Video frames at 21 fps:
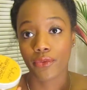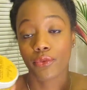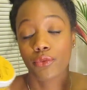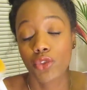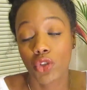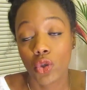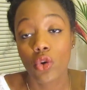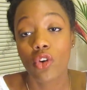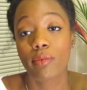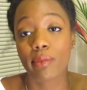
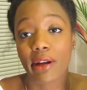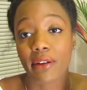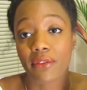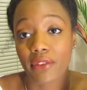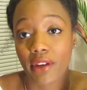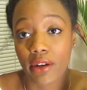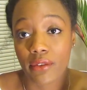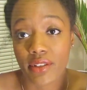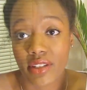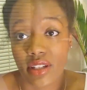Two of my
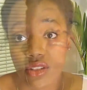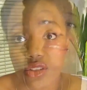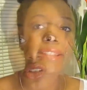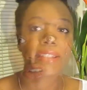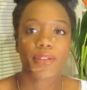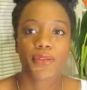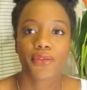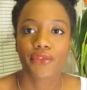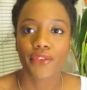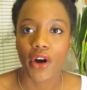favorites, I should
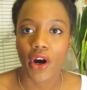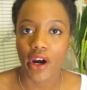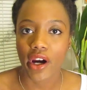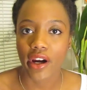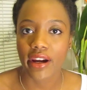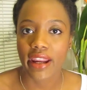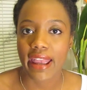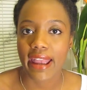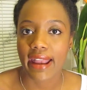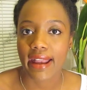say. As
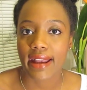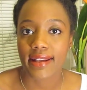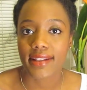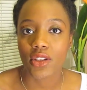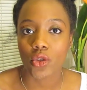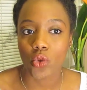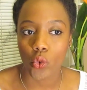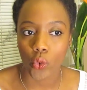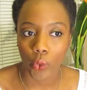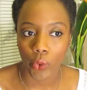far
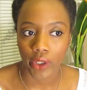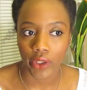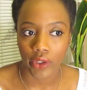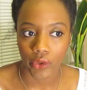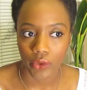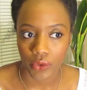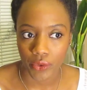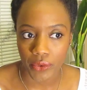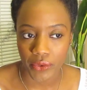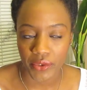as
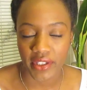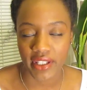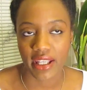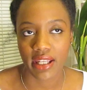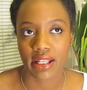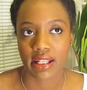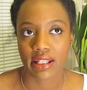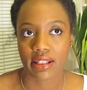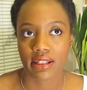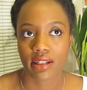oils
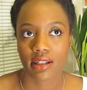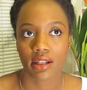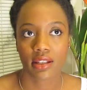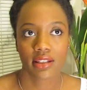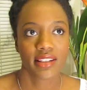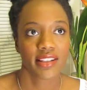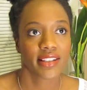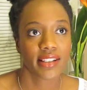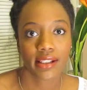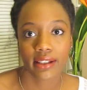and
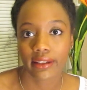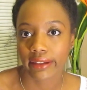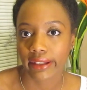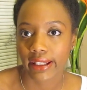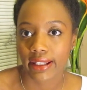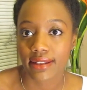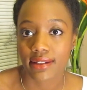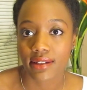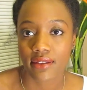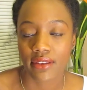
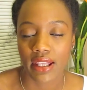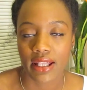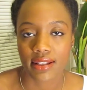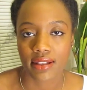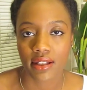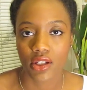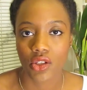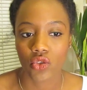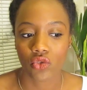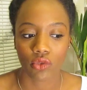sealants and things
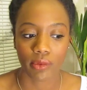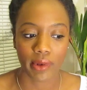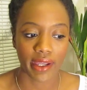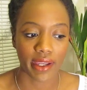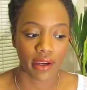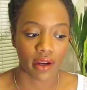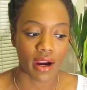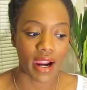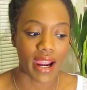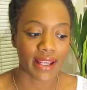I use for my
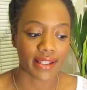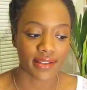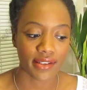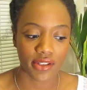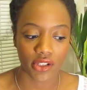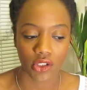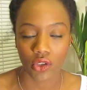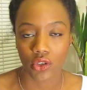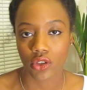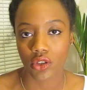hair, I
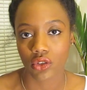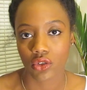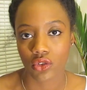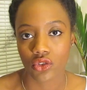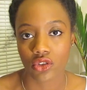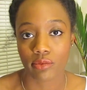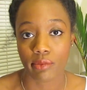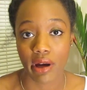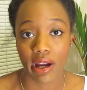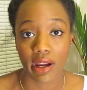still
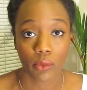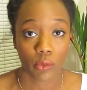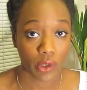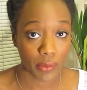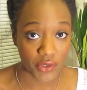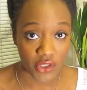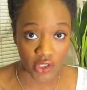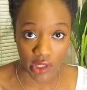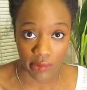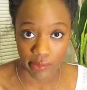use my
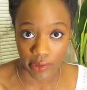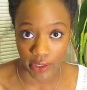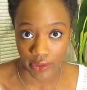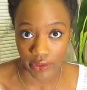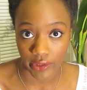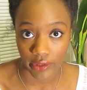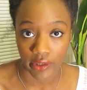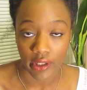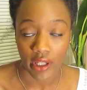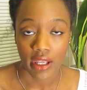whipped Shea
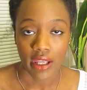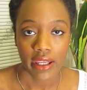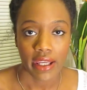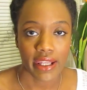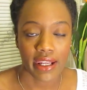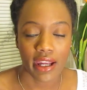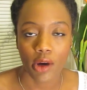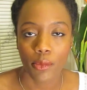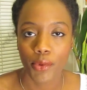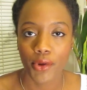Butter,
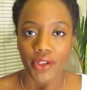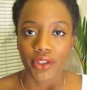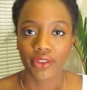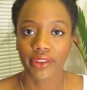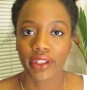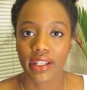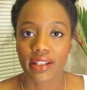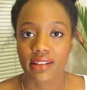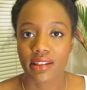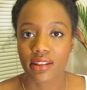and I'll put a
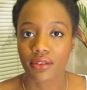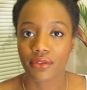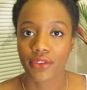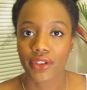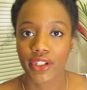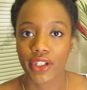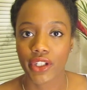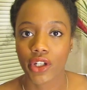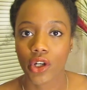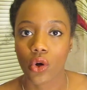link to the
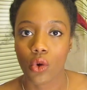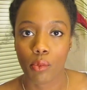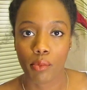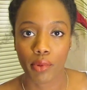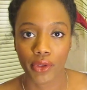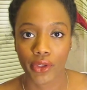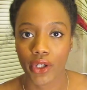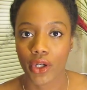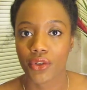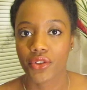video
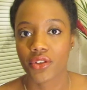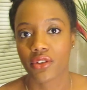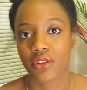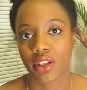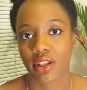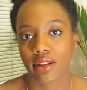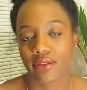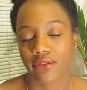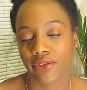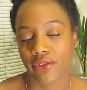below so
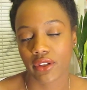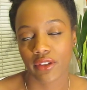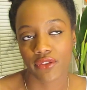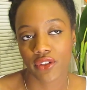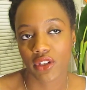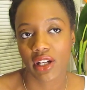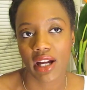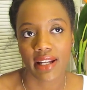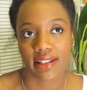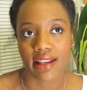that if
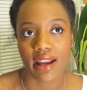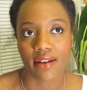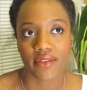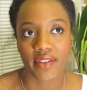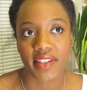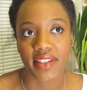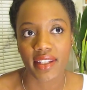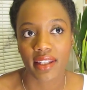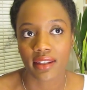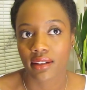you guys
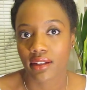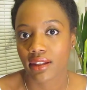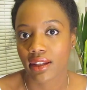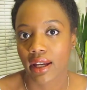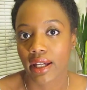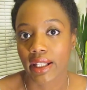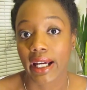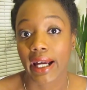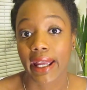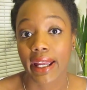haven't seen it
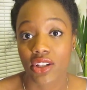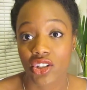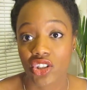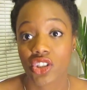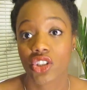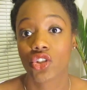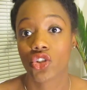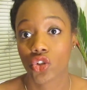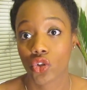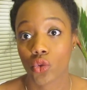yet, I
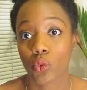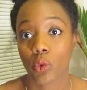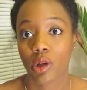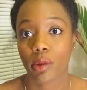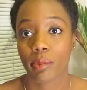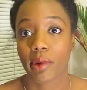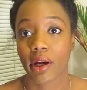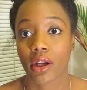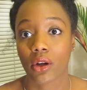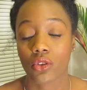actually do
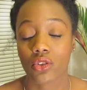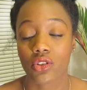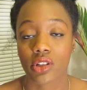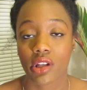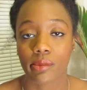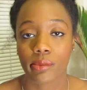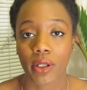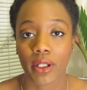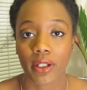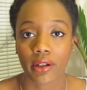whip my own
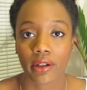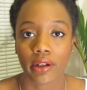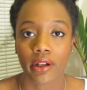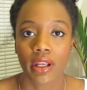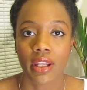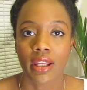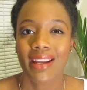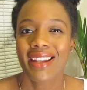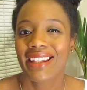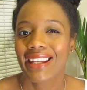Shea Butter.
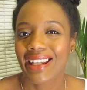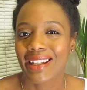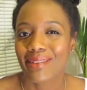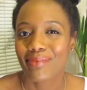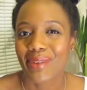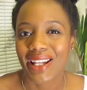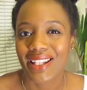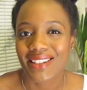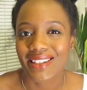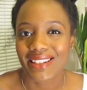It
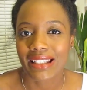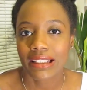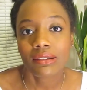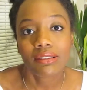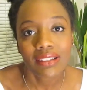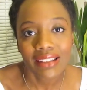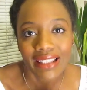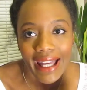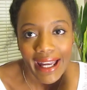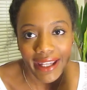makes it
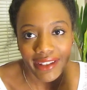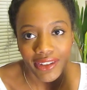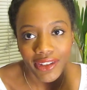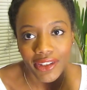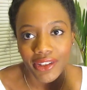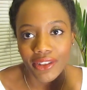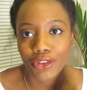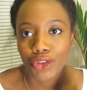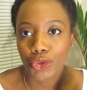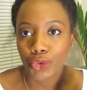
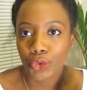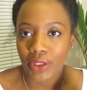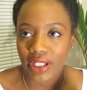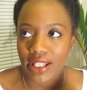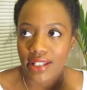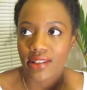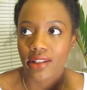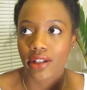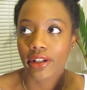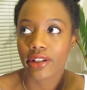lighter, a little
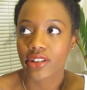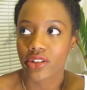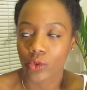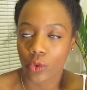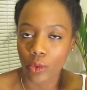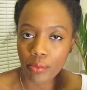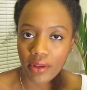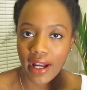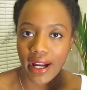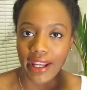easier to
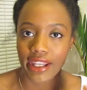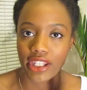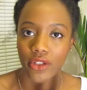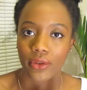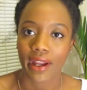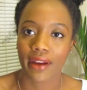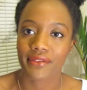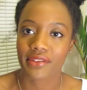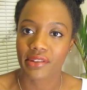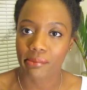apply. You
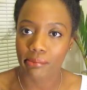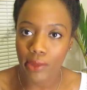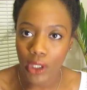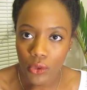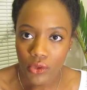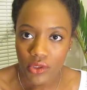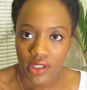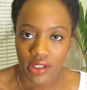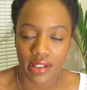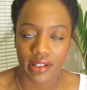don't have to
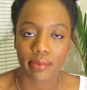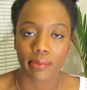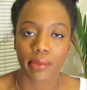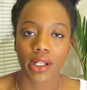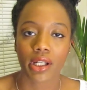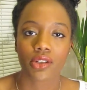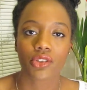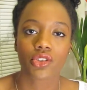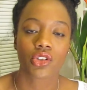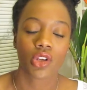melt it as
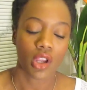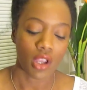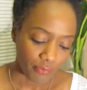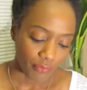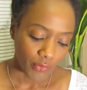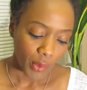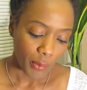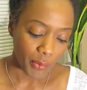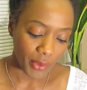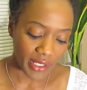much.
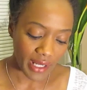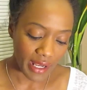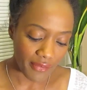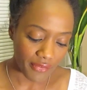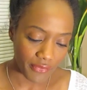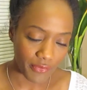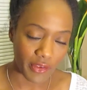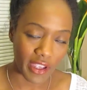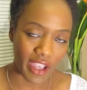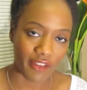But
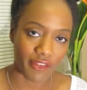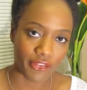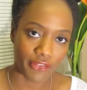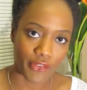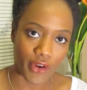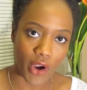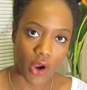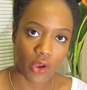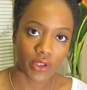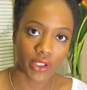I've
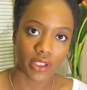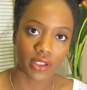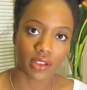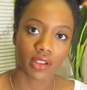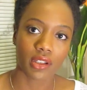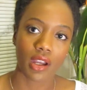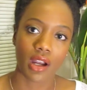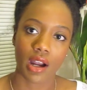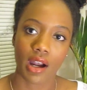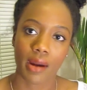
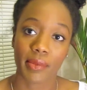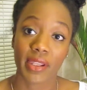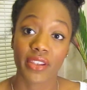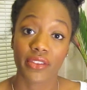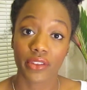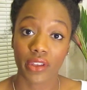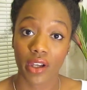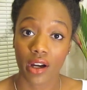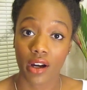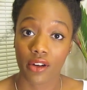fallen
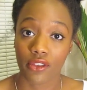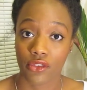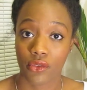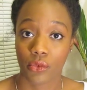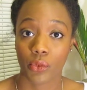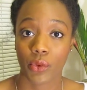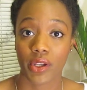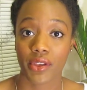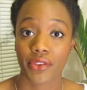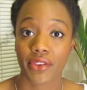in
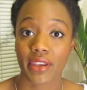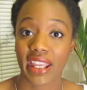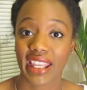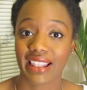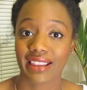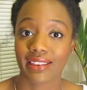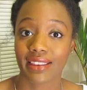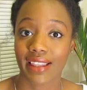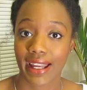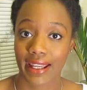love with
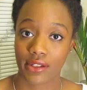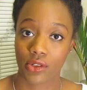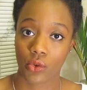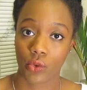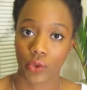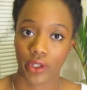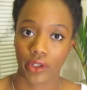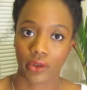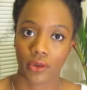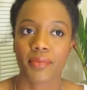a light
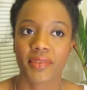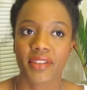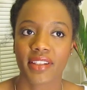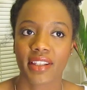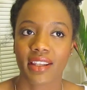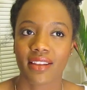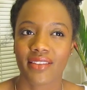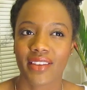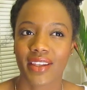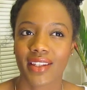oil, seeing